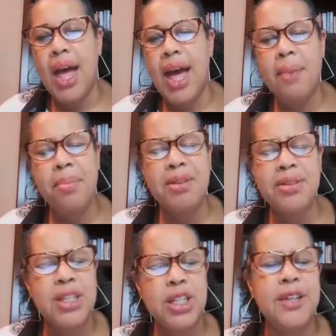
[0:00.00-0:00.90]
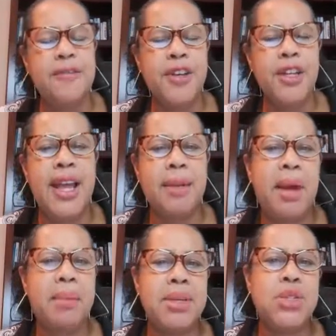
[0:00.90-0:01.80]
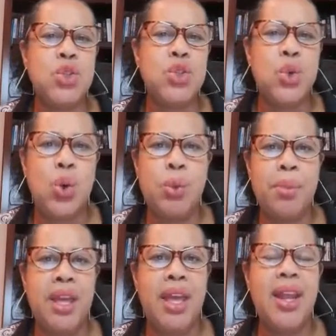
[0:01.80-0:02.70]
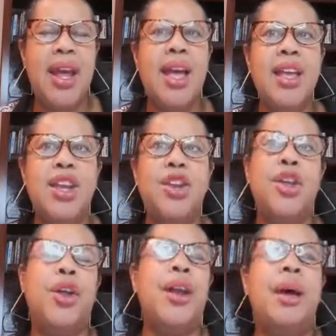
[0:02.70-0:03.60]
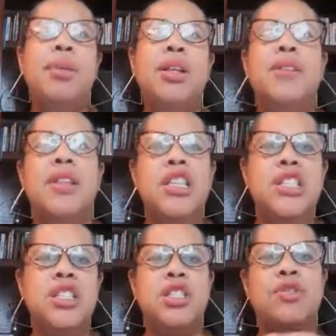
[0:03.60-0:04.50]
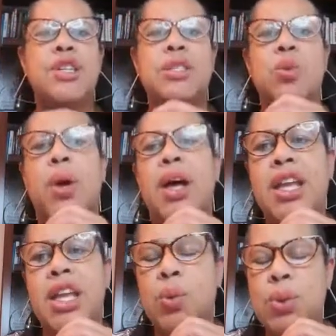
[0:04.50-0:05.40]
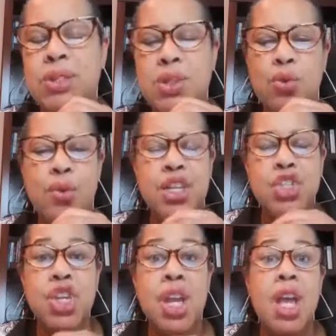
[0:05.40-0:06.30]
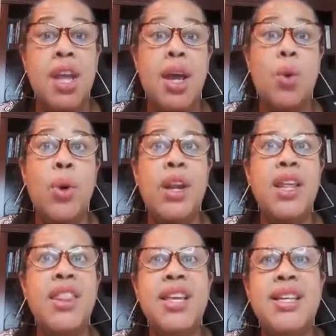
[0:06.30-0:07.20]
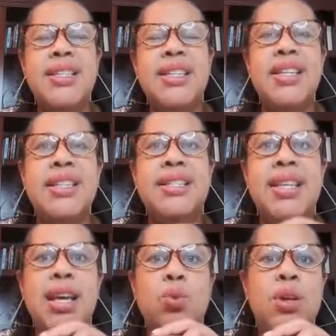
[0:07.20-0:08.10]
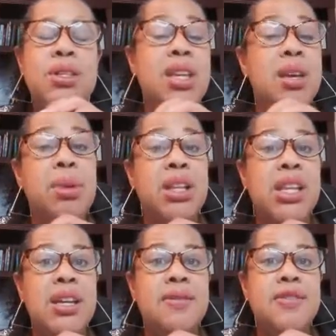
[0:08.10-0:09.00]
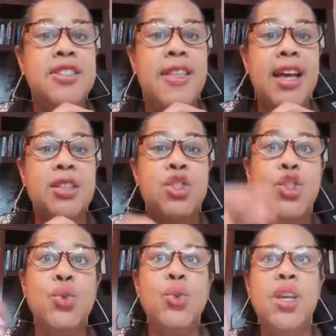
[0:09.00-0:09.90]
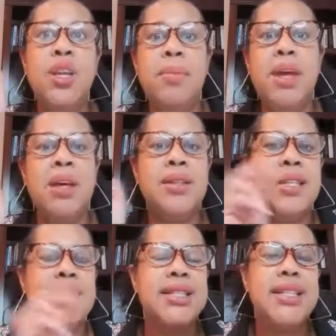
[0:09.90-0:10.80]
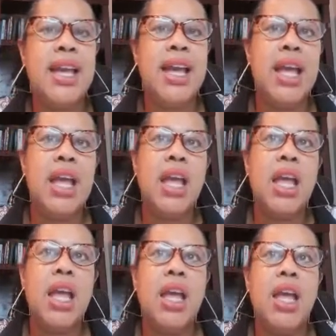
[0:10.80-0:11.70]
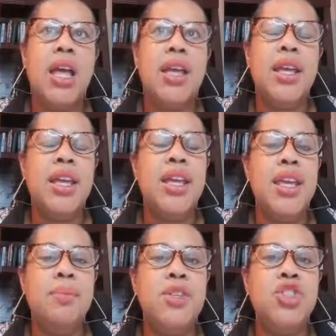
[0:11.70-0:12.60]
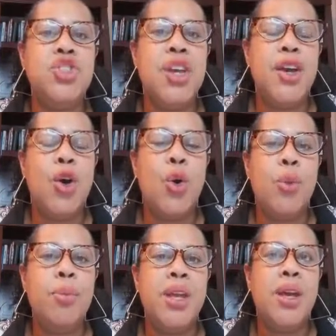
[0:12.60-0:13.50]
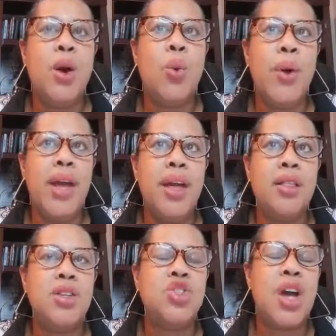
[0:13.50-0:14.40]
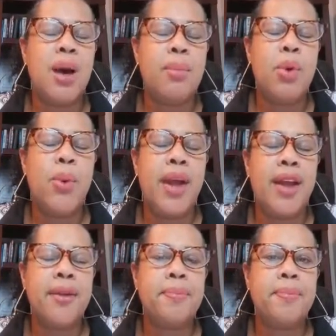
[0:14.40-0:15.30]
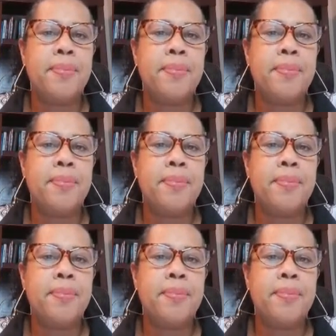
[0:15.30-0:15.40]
I personally feel like my mentor told me, and I believe that this is the reason why he was so rich. Now, one of the things that he said was he believed that 2 emails a day can keep the job away.